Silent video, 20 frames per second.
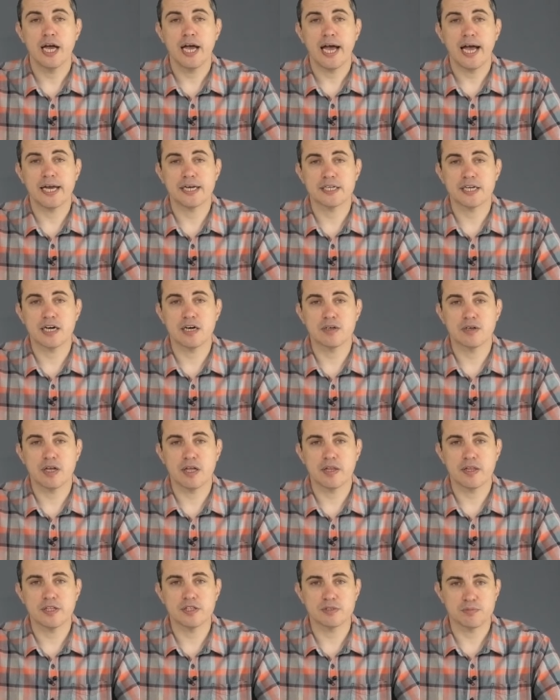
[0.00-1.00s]
and
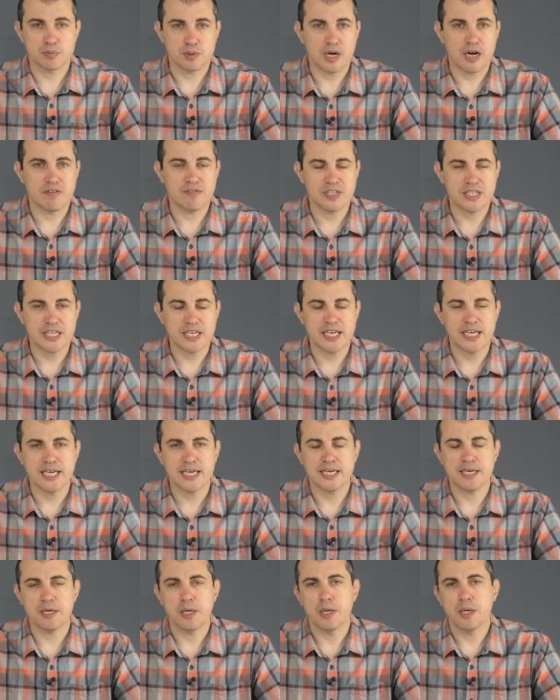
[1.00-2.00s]
calculate the private
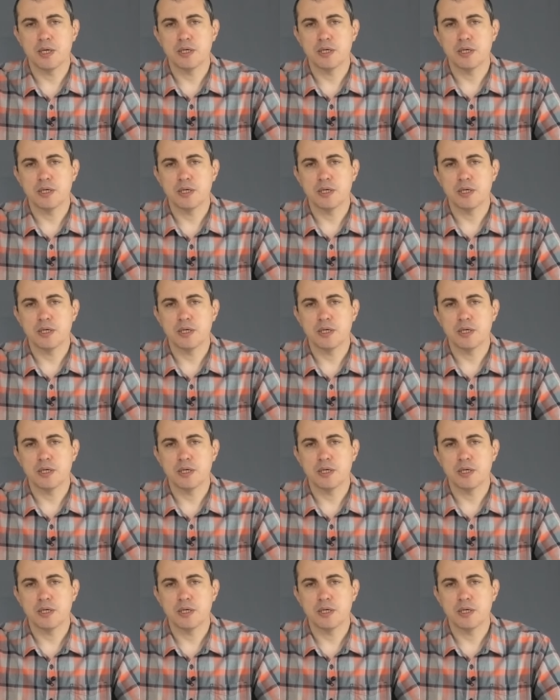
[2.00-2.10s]
key.